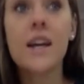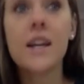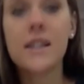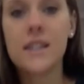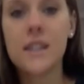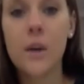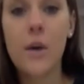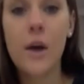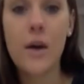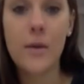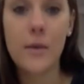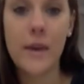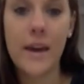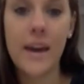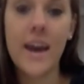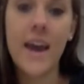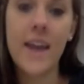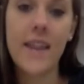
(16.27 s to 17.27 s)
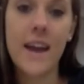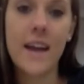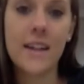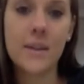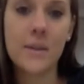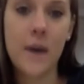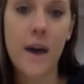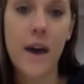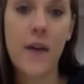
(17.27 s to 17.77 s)
So aren't we, and
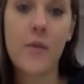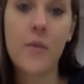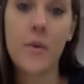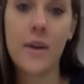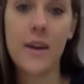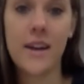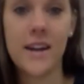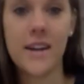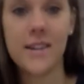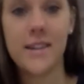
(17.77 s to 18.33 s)
that's why we're here